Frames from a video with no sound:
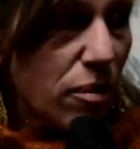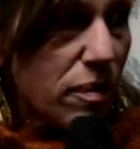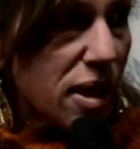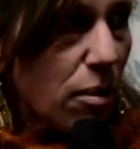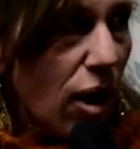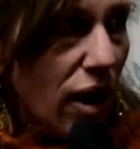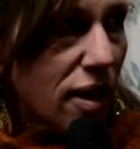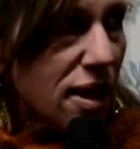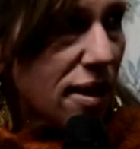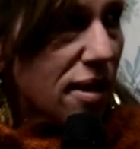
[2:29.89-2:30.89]
some
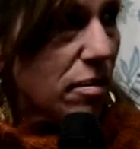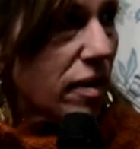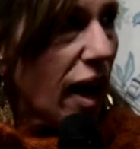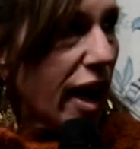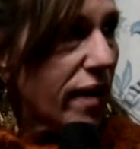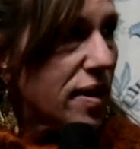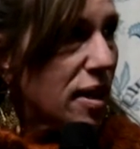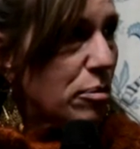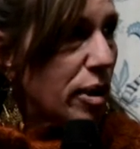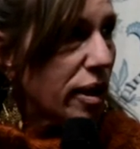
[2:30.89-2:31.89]
hearts and some lives
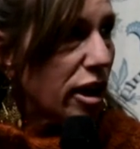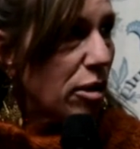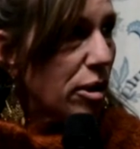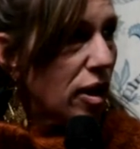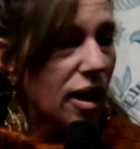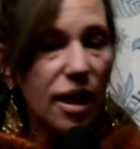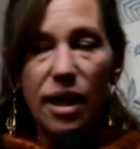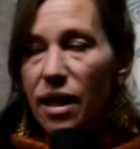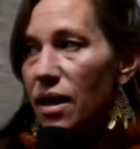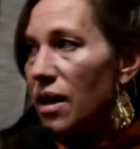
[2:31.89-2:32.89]
and building community
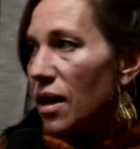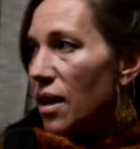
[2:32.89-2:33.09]
and